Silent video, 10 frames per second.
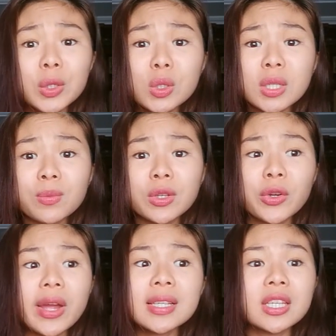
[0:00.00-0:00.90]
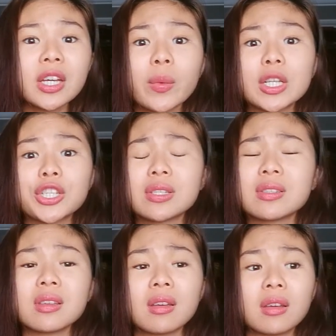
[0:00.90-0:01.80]
Or you do something crazier,
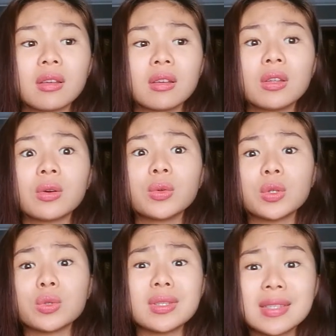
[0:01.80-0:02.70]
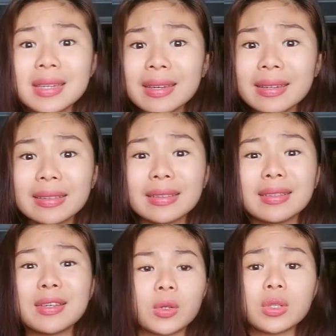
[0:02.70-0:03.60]
which is, you know, you
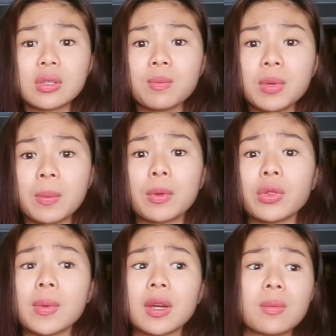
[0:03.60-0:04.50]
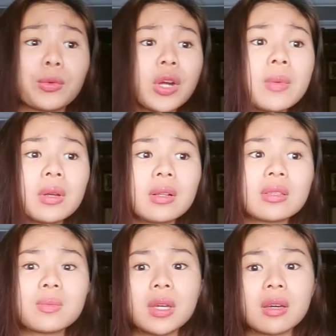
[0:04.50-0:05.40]
steal. Or some people, they become
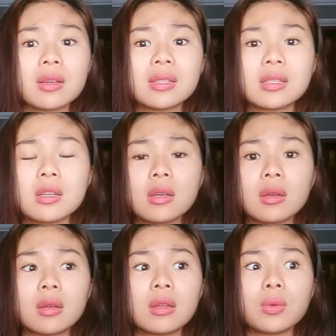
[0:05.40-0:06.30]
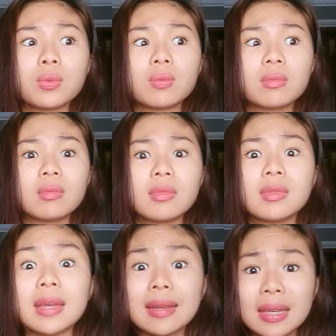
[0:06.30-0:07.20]
criminals because, you know,
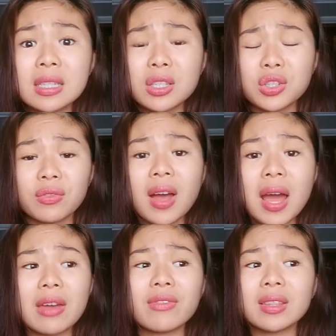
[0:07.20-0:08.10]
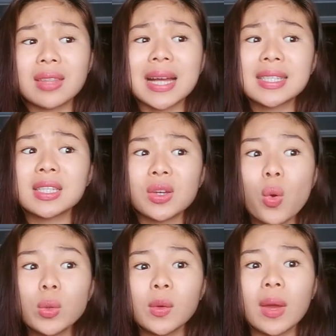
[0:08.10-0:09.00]
they need to survive. And
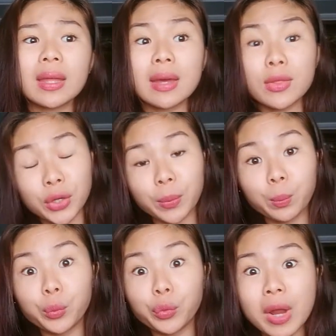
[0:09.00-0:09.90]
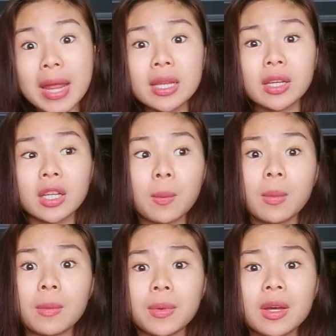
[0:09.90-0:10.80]
that's the only way that their brain
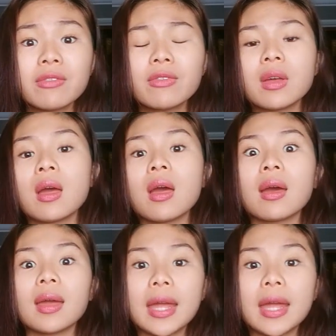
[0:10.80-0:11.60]
can come up with